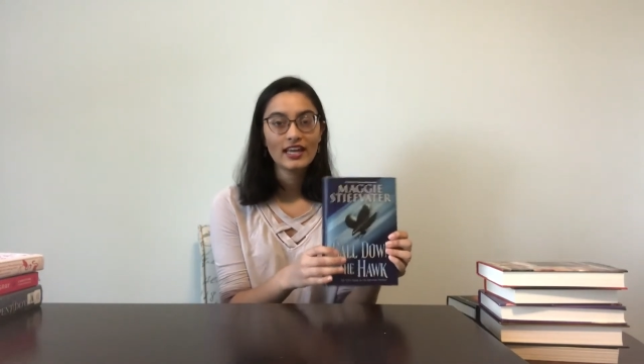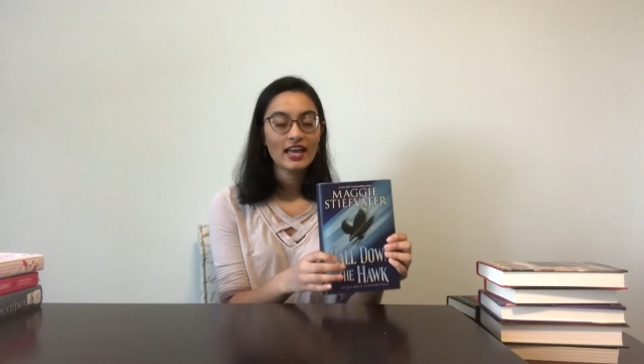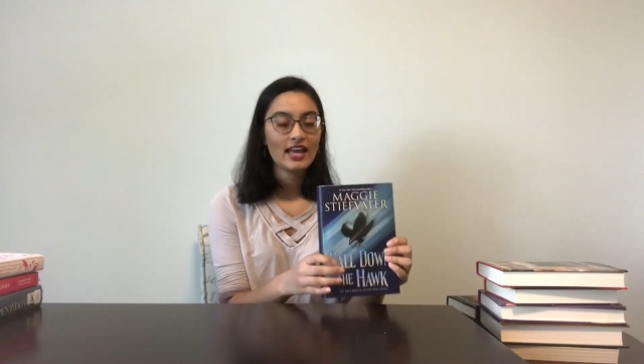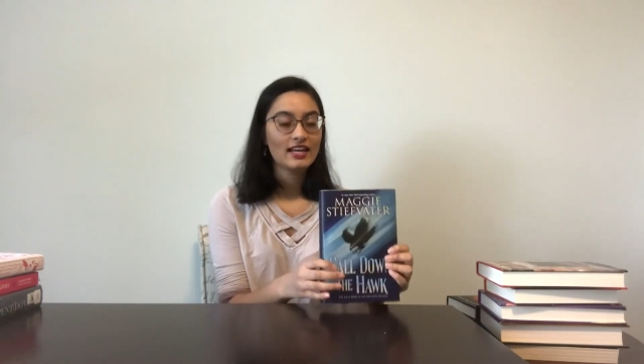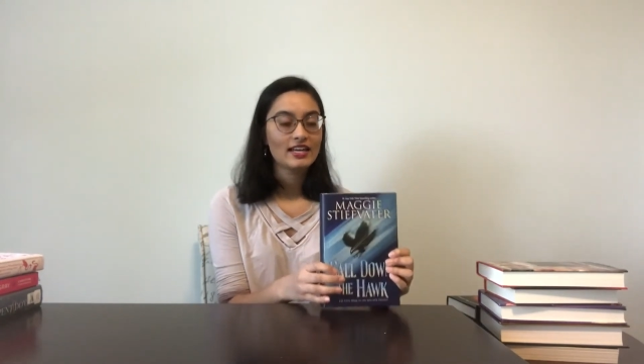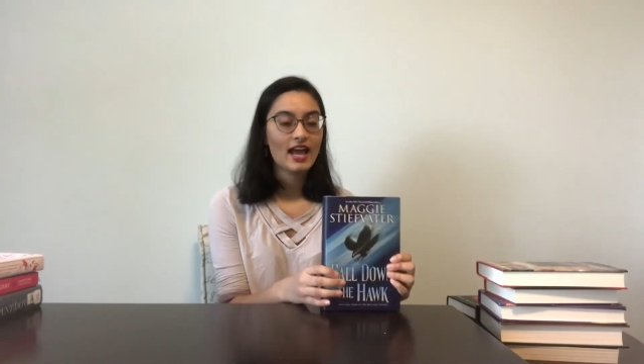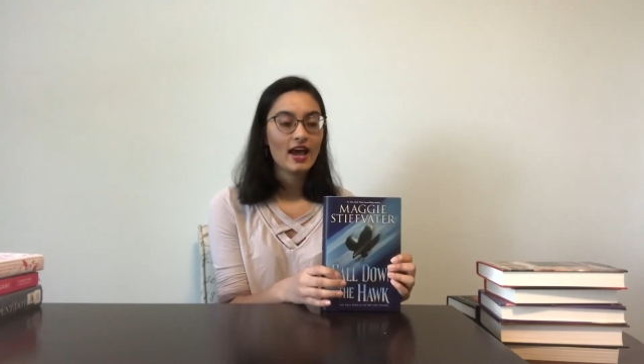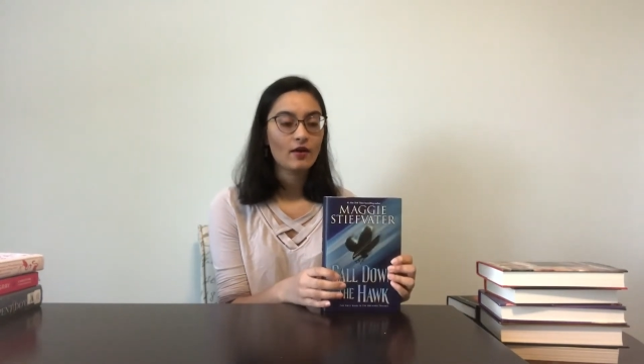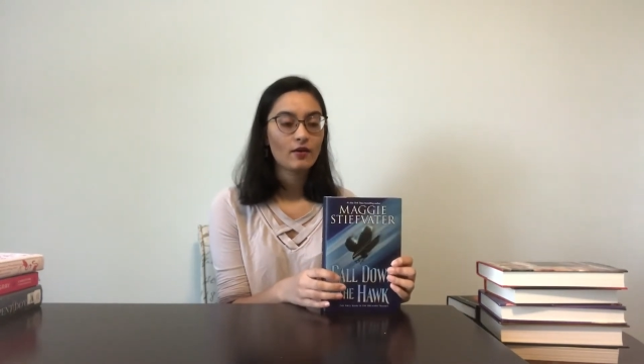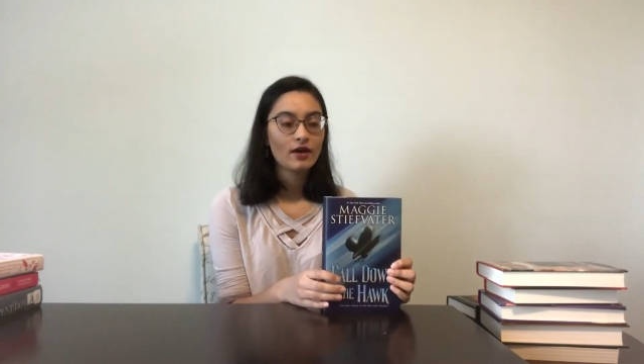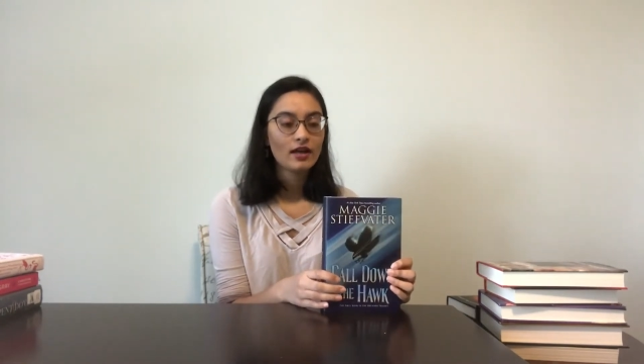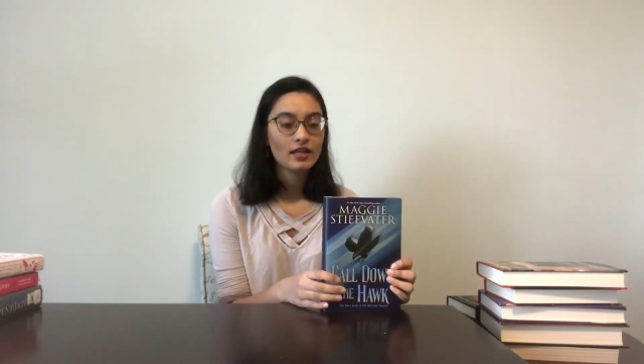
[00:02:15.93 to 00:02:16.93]
Now,
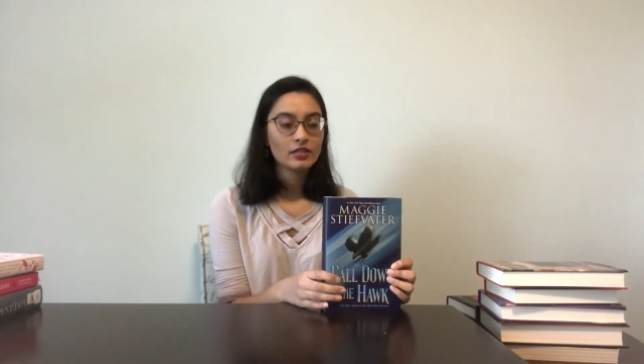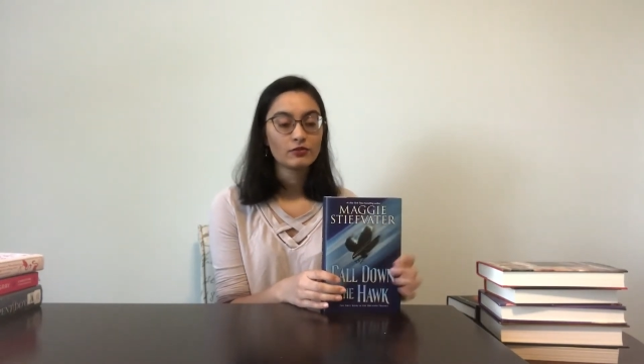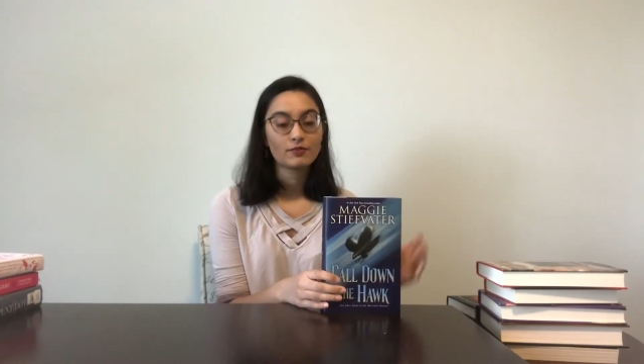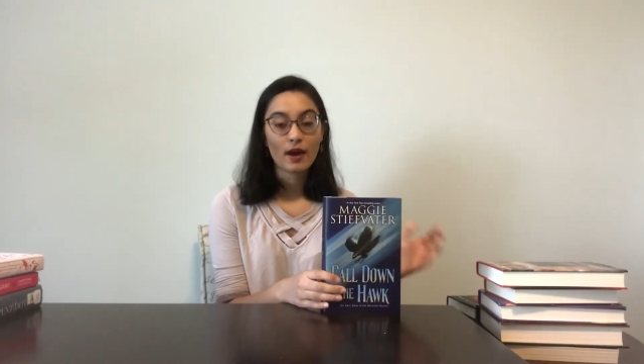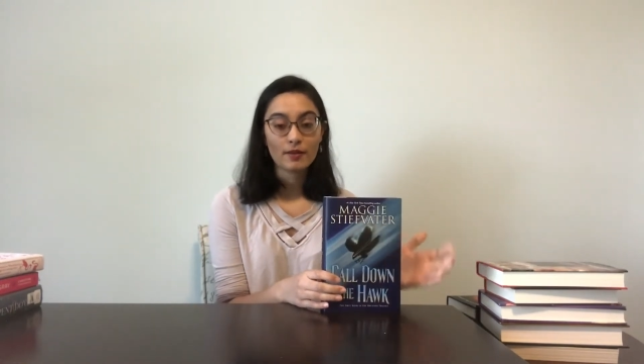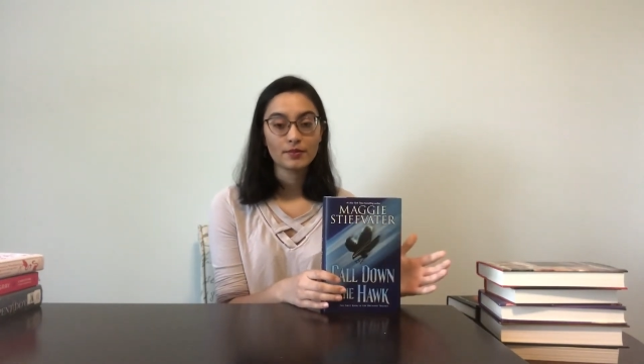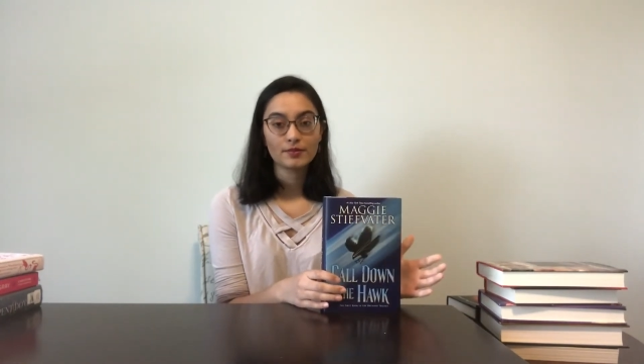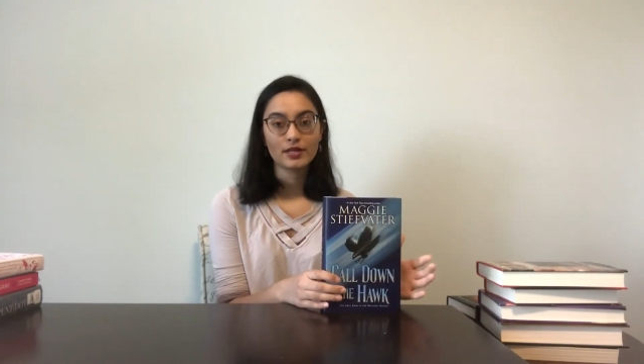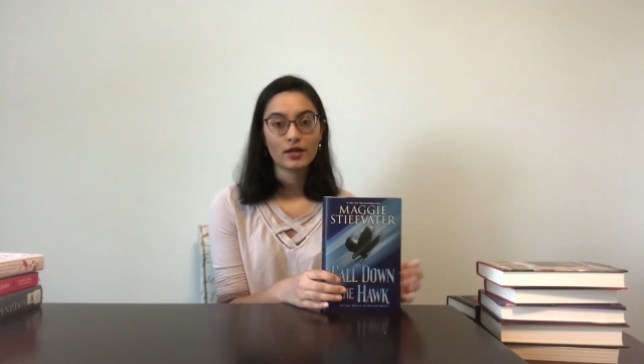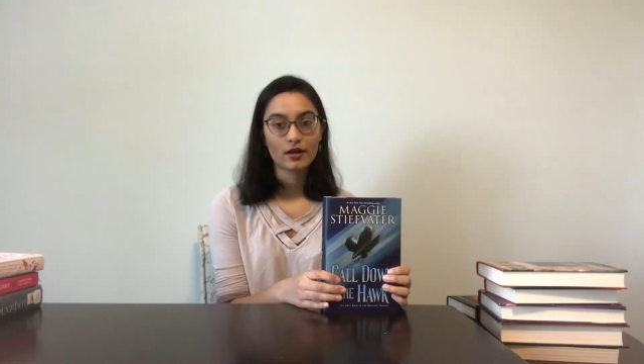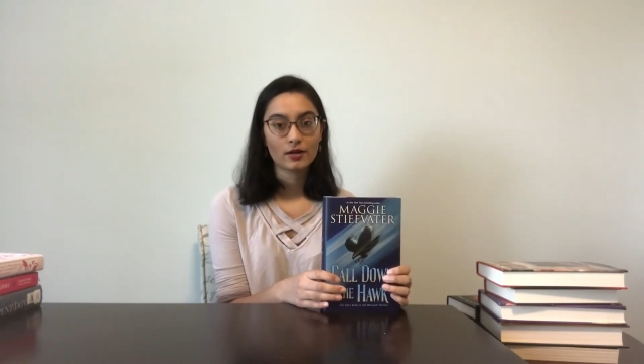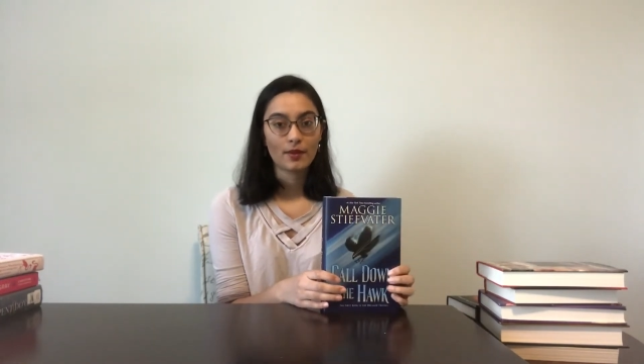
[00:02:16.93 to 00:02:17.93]
you've probably
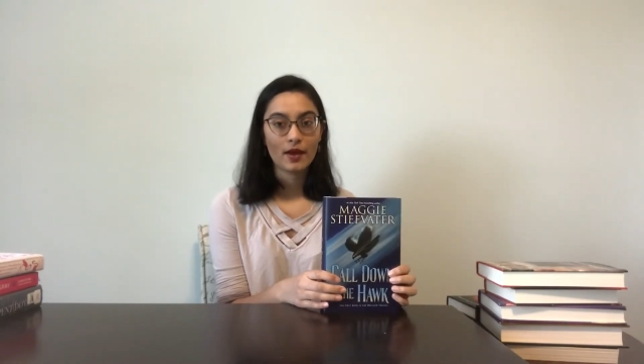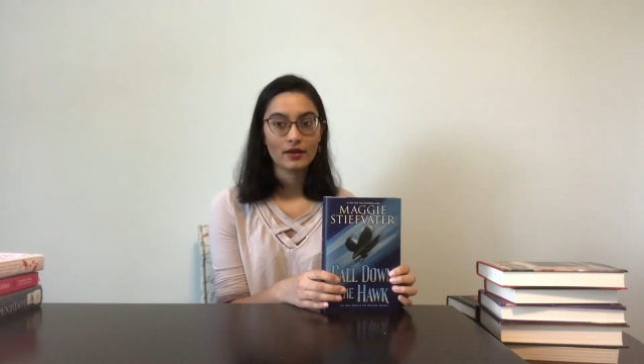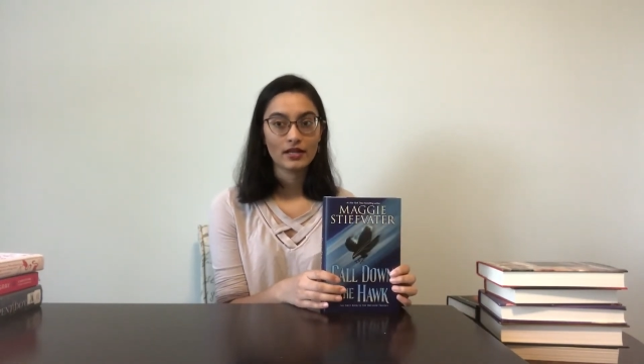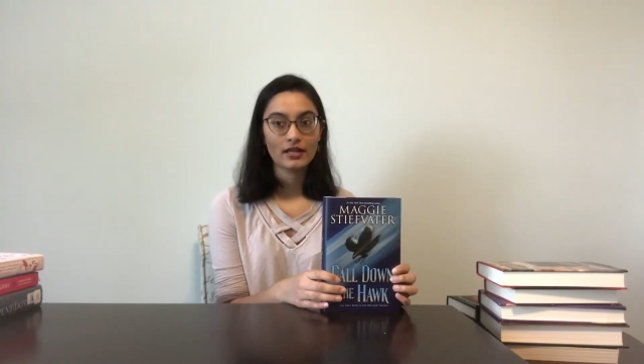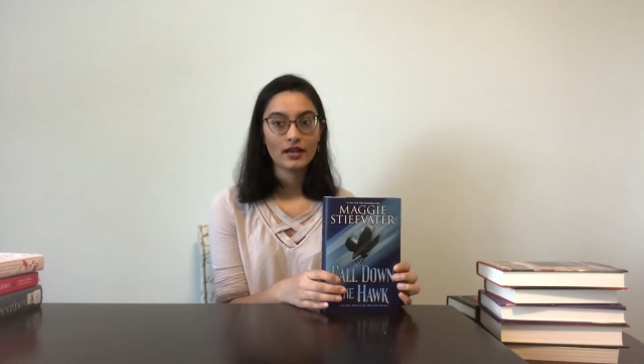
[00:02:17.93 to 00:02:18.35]
heard about it.